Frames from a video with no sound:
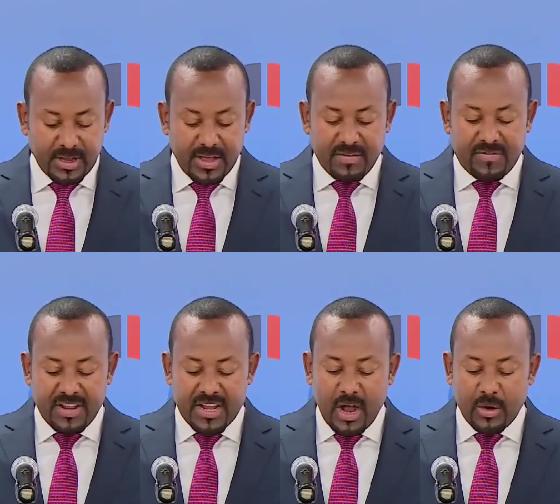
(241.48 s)

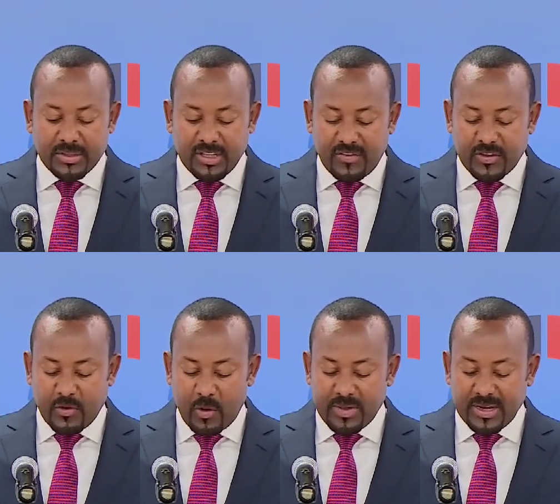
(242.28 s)
Freeing ourselves
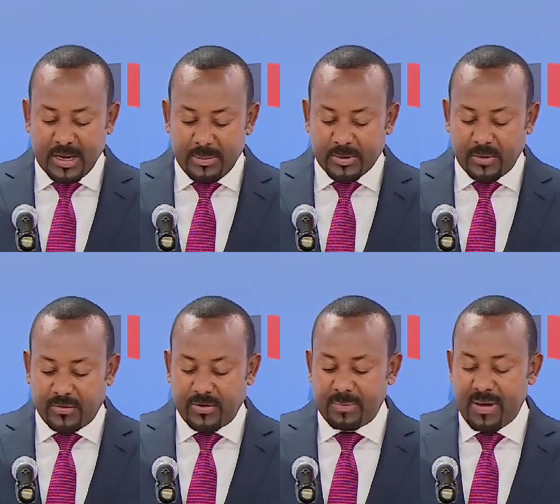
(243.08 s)
from the grips of
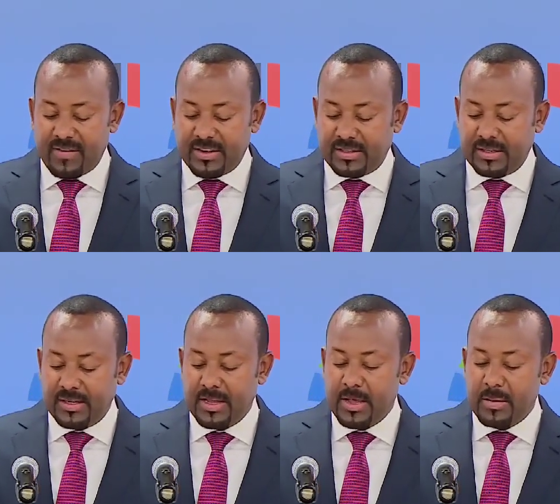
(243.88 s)
poverty
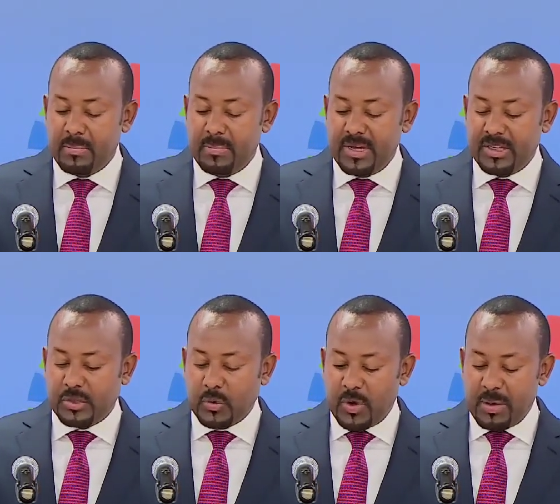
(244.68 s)
means
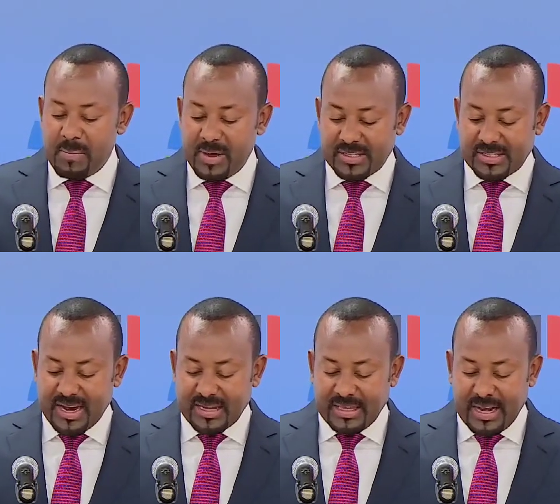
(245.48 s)
we must
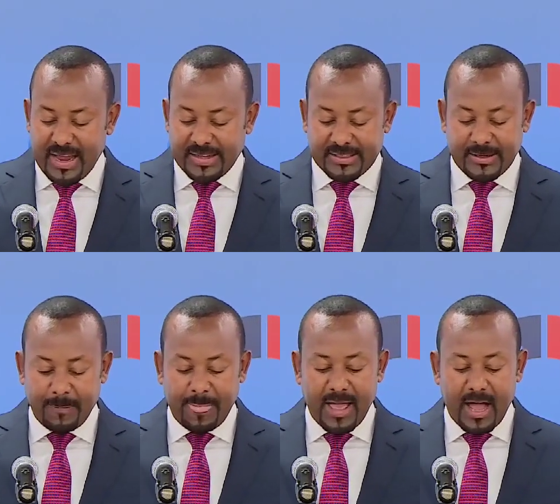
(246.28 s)
catalyze
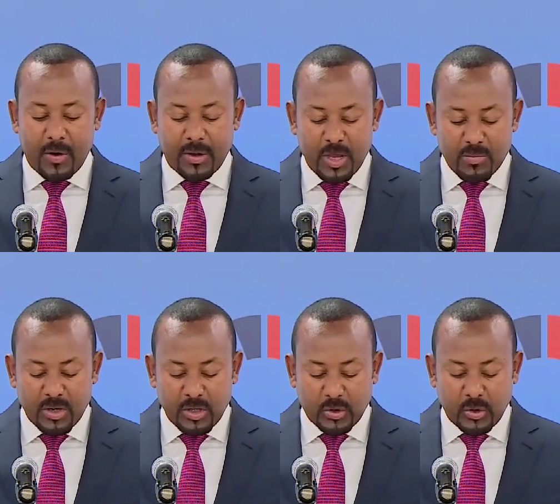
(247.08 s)
our human
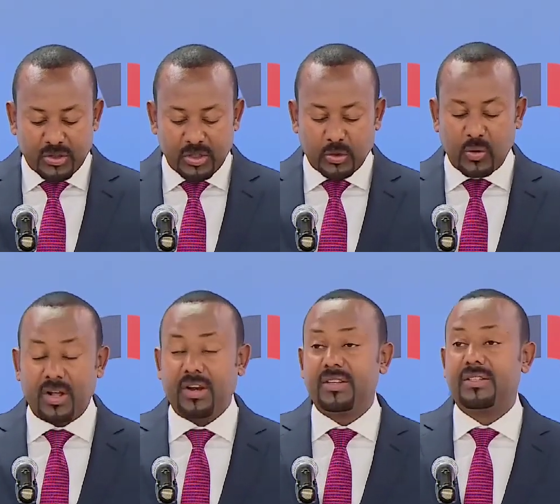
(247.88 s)
resources
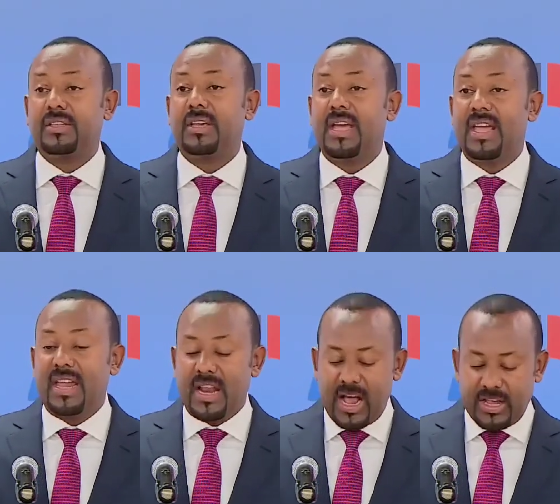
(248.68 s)
towards
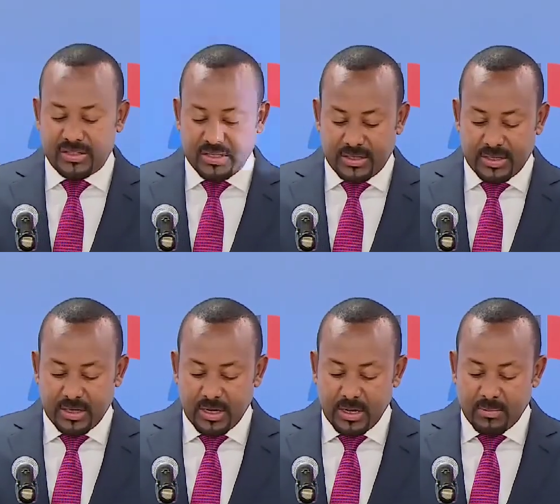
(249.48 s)
enhanced
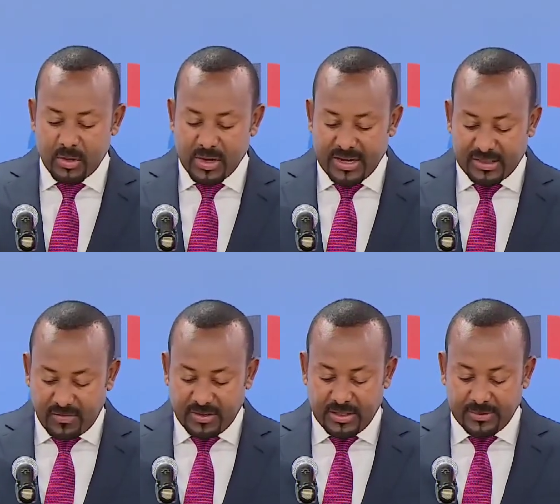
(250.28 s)
productivity.